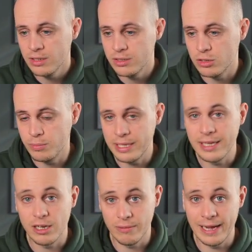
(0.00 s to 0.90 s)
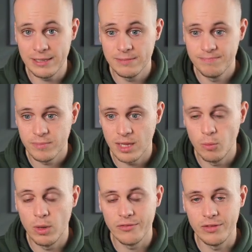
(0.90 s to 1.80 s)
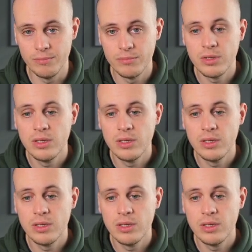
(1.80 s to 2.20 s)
to be incorrect, and one of them